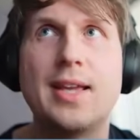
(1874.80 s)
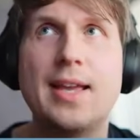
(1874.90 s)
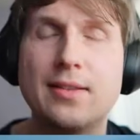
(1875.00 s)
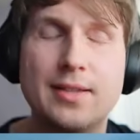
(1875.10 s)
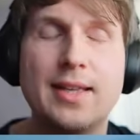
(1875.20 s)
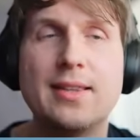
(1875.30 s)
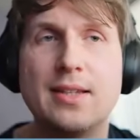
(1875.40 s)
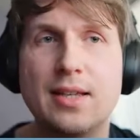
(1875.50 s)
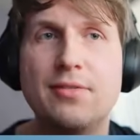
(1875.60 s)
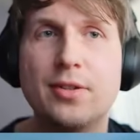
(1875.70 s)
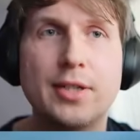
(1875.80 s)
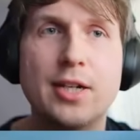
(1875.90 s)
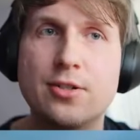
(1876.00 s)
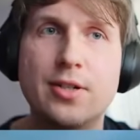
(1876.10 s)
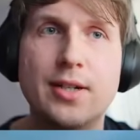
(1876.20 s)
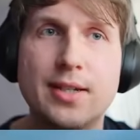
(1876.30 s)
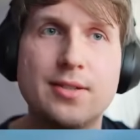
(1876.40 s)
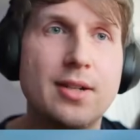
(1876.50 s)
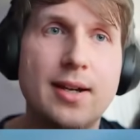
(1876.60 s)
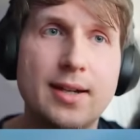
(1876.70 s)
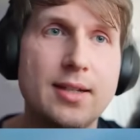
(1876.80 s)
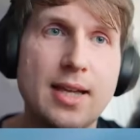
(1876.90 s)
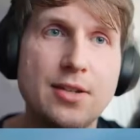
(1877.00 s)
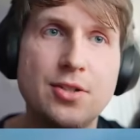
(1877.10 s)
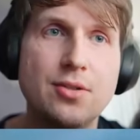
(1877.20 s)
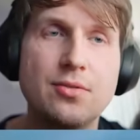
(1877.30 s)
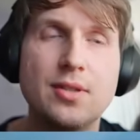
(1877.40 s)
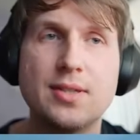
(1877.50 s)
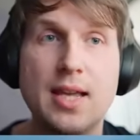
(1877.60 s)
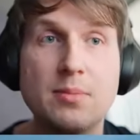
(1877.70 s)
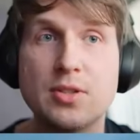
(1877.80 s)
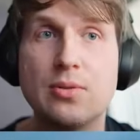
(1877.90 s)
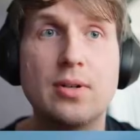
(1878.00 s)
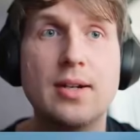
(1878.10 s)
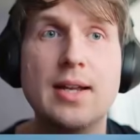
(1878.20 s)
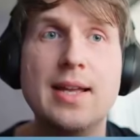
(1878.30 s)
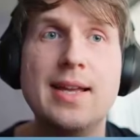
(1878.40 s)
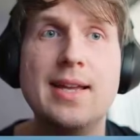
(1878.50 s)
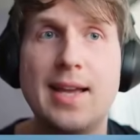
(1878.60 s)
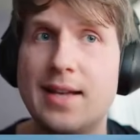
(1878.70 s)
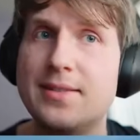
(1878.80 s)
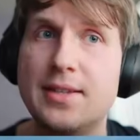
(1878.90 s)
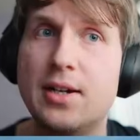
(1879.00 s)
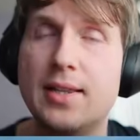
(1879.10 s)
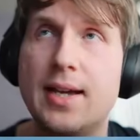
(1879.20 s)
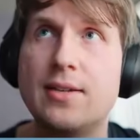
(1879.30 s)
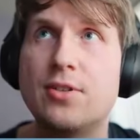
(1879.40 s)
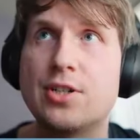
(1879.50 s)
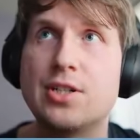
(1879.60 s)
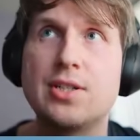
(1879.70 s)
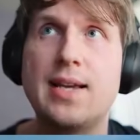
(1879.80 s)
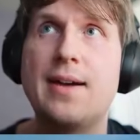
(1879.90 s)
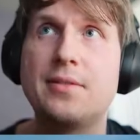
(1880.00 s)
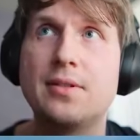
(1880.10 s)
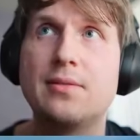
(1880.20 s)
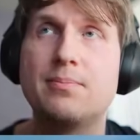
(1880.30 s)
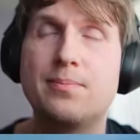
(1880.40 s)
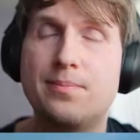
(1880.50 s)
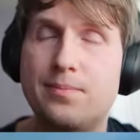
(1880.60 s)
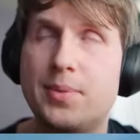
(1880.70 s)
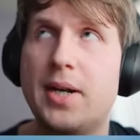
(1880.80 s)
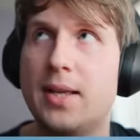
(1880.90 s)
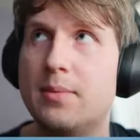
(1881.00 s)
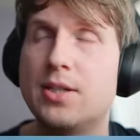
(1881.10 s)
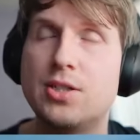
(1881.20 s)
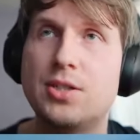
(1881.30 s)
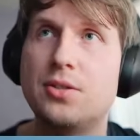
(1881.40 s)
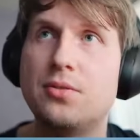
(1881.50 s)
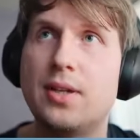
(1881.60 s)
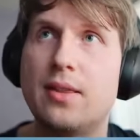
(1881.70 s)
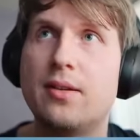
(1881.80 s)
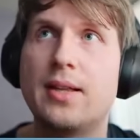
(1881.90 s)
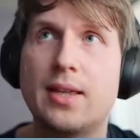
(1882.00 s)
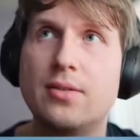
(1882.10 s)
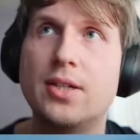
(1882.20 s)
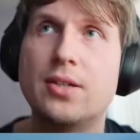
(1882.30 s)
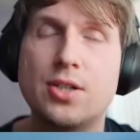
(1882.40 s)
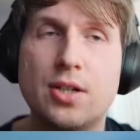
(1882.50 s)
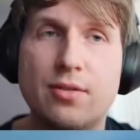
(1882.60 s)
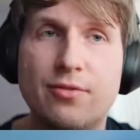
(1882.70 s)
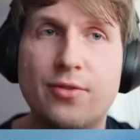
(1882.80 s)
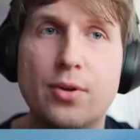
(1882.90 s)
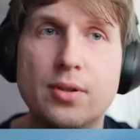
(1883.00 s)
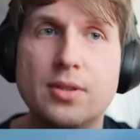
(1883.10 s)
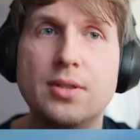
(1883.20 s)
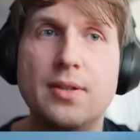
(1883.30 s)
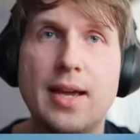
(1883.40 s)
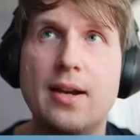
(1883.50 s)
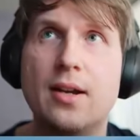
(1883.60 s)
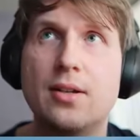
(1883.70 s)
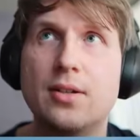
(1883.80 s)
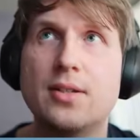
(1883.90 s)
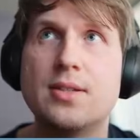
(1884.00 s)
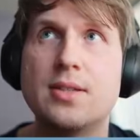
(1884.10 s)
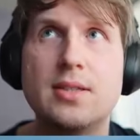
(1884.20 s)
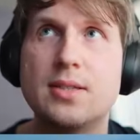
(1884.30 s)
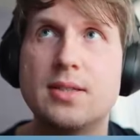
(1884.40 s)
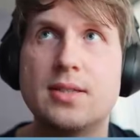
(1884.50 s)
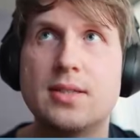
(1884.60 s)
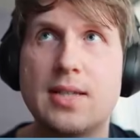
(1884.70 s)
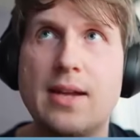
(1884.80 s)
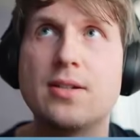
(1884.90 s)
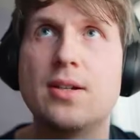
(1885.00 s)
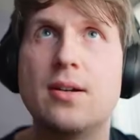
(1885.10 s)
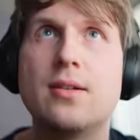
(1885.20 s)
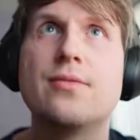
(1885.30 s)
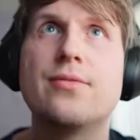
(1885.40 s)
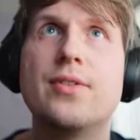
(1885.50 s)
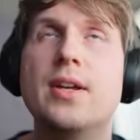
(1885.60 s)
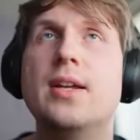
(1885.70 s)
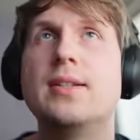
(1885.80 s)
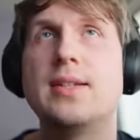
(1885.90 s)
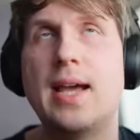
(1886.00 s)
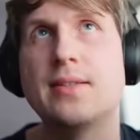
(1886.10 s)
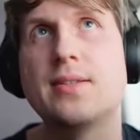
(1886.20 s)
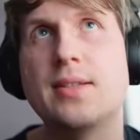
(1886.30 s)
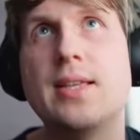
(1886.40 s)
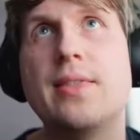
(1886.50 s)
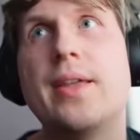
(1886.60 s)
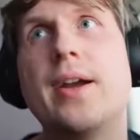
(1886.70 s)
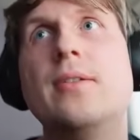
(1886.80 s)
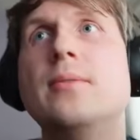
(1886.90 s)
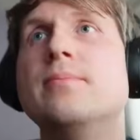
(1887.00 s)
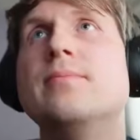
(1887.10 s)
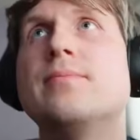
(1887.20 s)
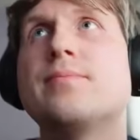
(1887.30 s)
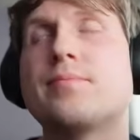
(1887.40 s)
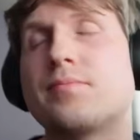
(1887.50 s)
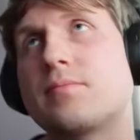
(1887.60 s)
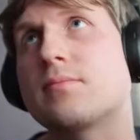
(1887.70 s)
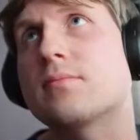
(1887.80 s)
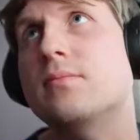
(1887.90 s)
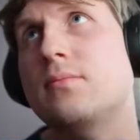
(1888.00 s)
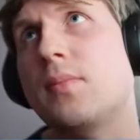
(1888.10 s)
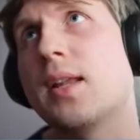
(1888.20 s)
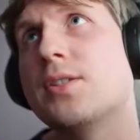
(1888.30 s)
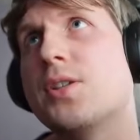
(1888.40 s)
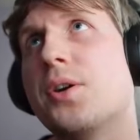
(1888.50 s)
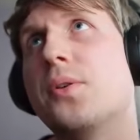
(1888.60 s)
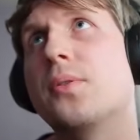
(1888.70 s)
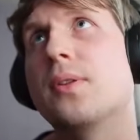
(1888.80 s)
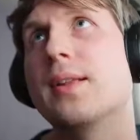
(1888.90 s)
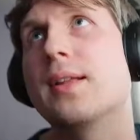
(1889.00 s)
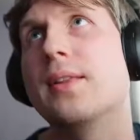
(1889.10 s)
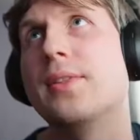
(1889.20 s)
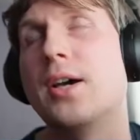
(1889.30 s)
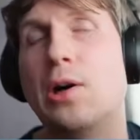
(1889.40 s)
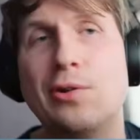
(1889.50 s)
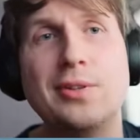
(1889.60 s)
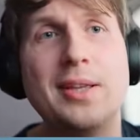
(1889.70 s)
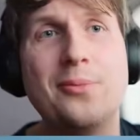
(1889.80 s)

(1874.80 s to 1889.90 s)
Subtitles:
like the default 100 is not going to get you the same score as the online versions. You have to pretty much do either like 300 or full to get a good set of tests in there. So the only